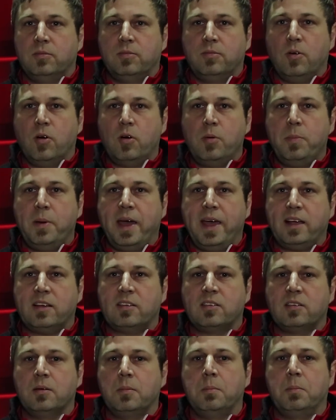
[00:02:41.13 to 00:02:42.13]
4
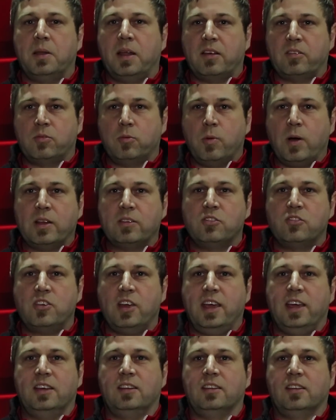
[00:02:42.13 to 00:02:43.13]
bags plus 1
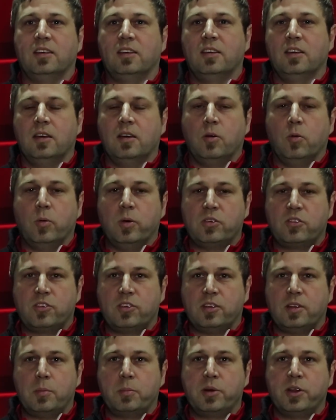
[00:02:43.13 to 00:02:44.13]
chain, which is
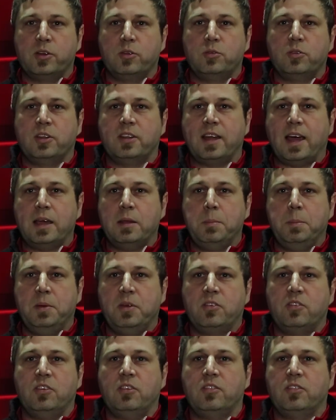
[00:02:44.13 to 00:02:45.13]
gonna bring you to the 9
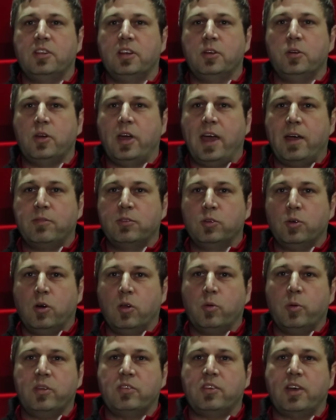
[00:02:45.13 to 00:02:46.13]
pieces that you have to
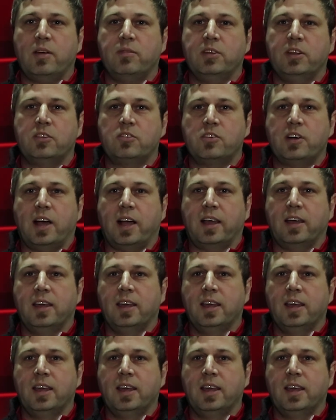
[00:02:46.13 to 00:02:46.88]
always have in a truck.